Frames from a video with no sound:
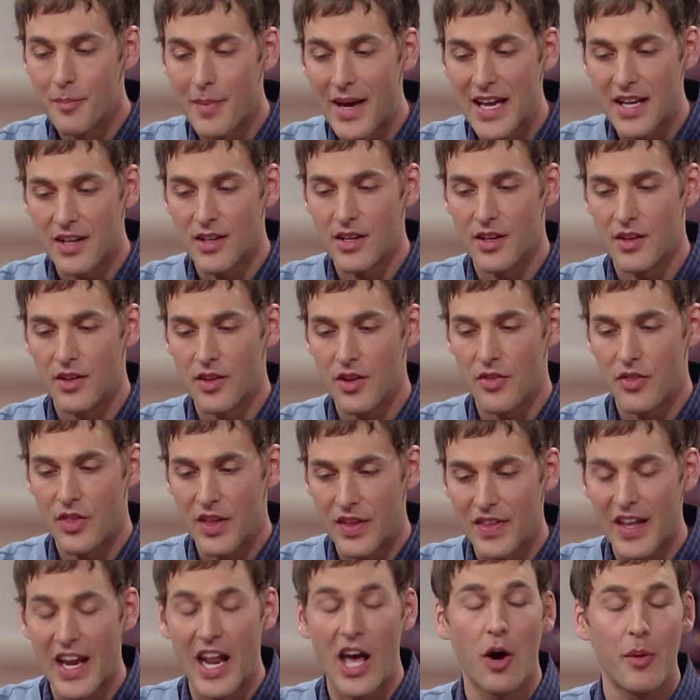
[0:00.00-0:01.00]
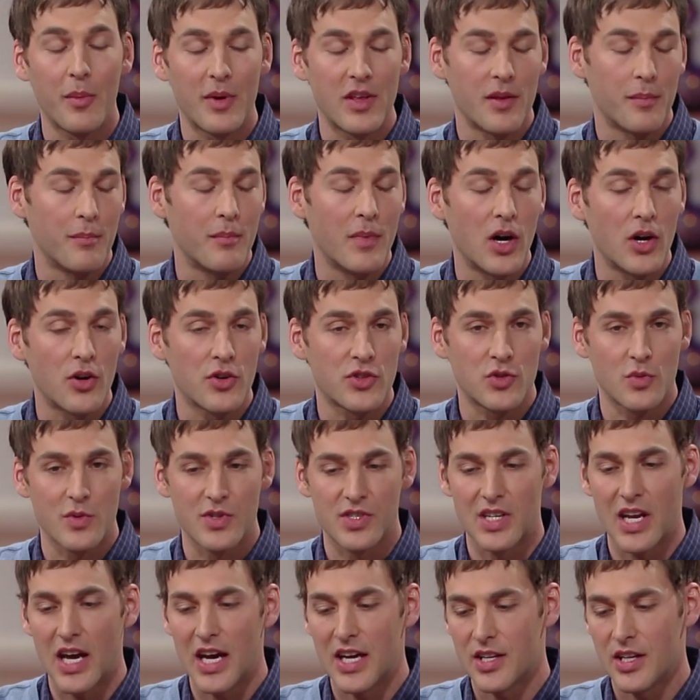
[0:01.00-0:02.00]
thing that helped me the most,
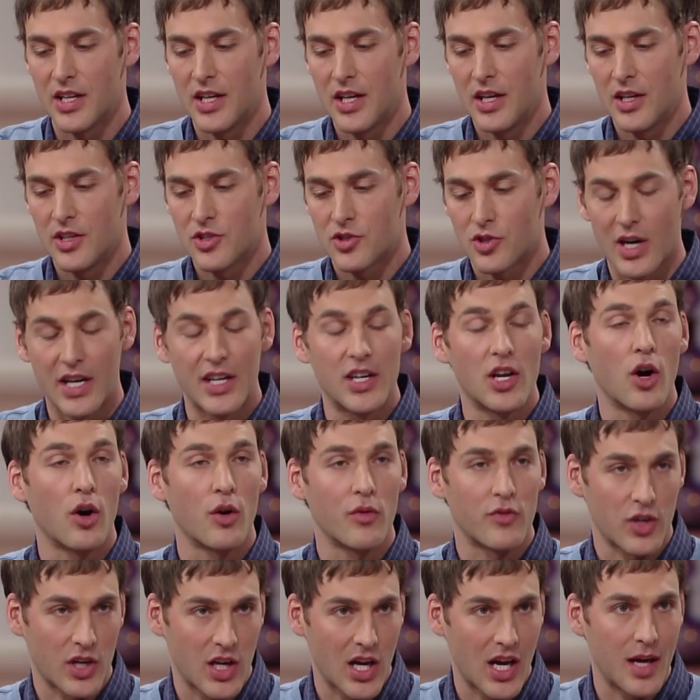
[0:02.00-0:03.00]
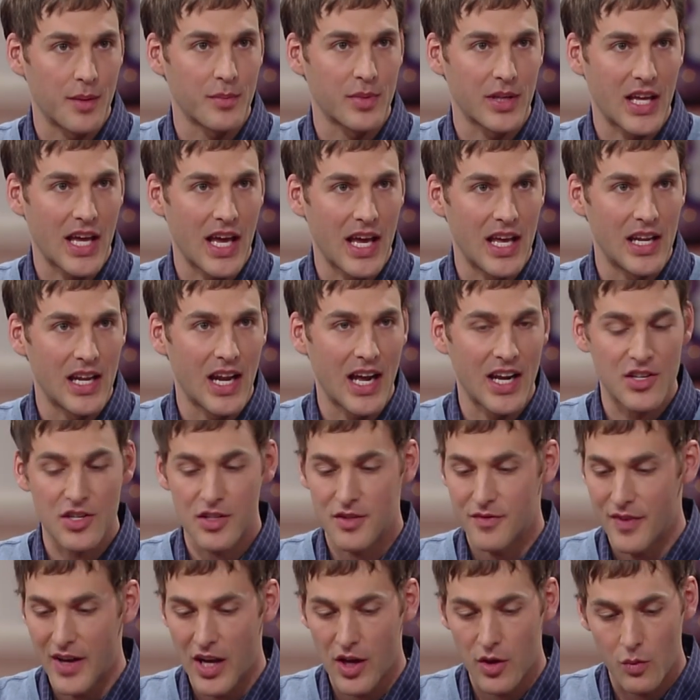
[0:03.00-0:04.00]
was not trying to overcomplicate it. I
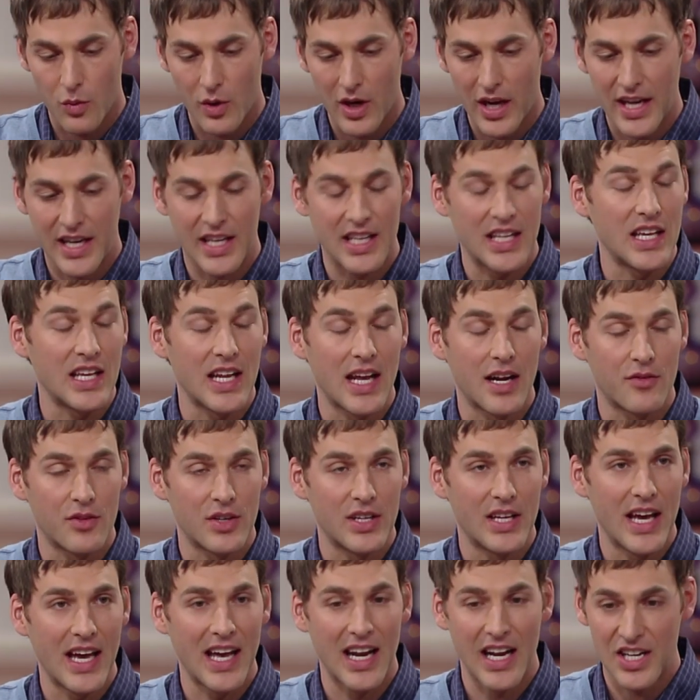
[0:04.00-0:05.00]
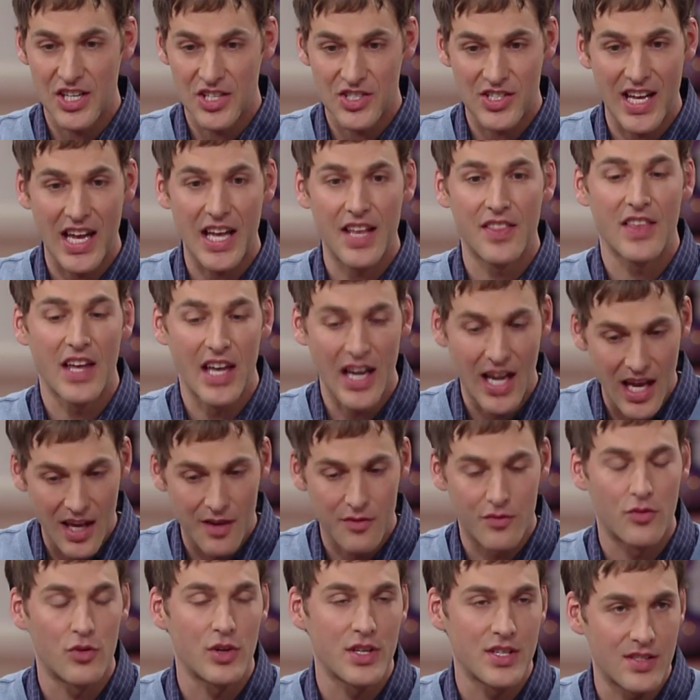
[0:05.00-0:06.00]
just found what I could eat every day, and I just ate that
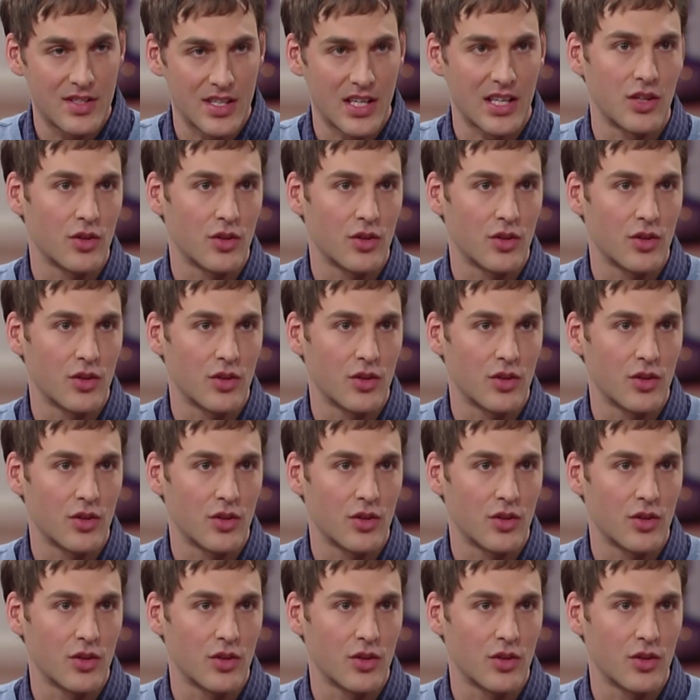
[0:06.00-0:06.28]
every